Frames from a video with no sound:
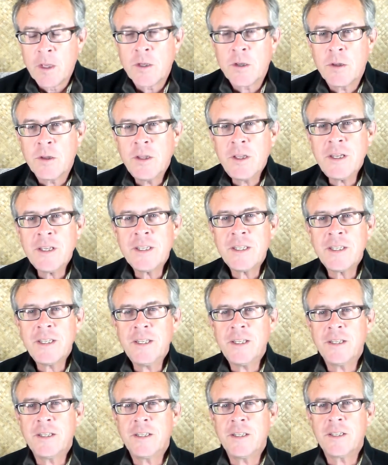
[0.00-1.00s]
So this
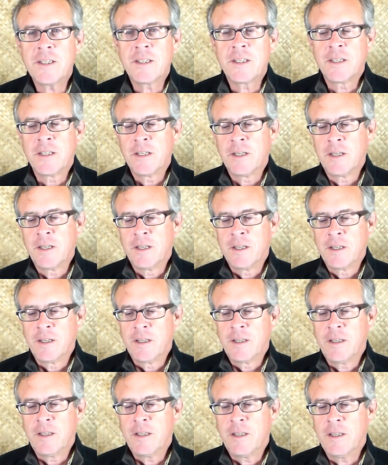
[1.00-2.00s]
is
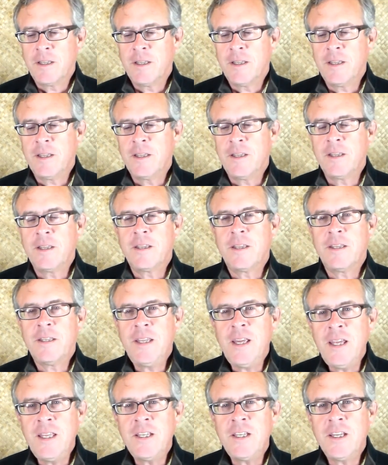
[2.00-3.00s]
the
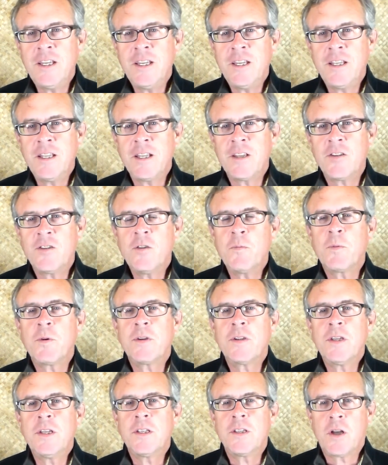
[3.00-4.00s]
teaching that
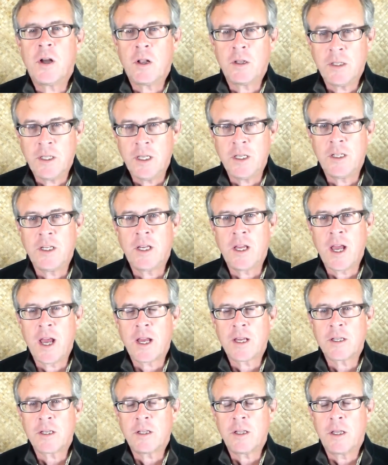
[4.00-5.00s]
supersedes all teaching,
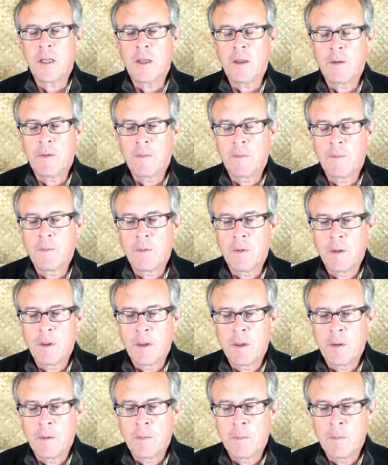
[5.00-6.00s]
actually.
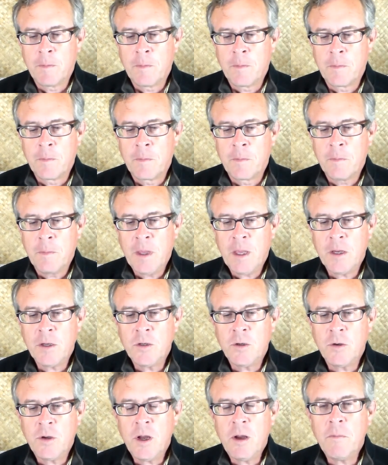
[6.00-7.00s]

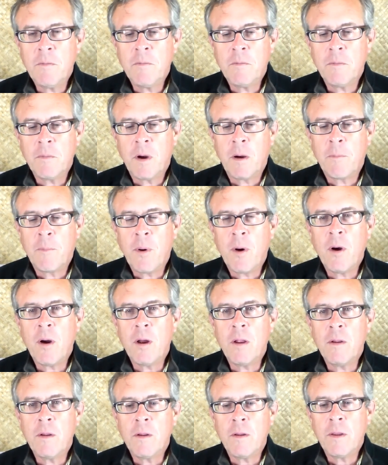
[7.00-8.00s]
Because you come
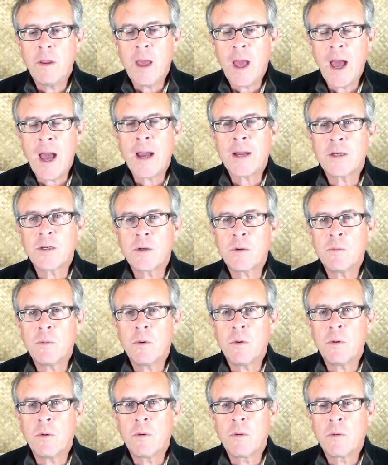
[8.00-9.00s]
upon the
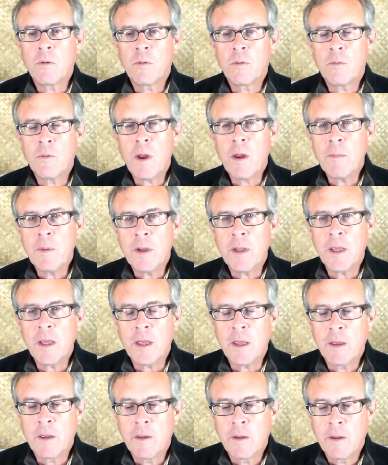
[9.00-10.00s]
actual
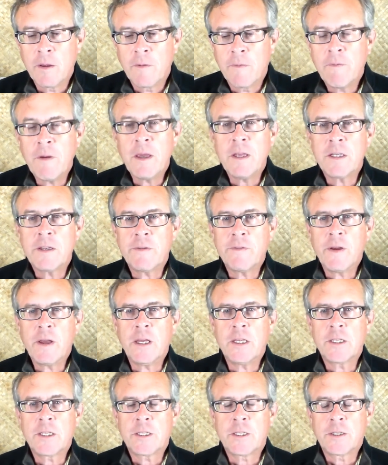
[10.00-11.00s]
remedy face to
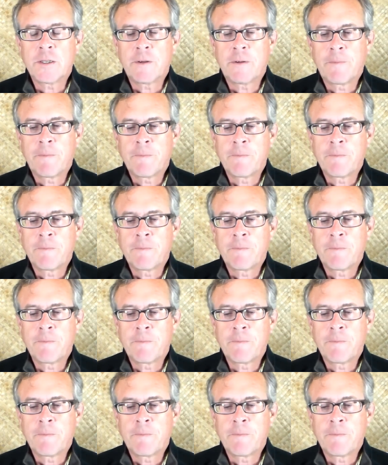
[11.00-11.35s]
face.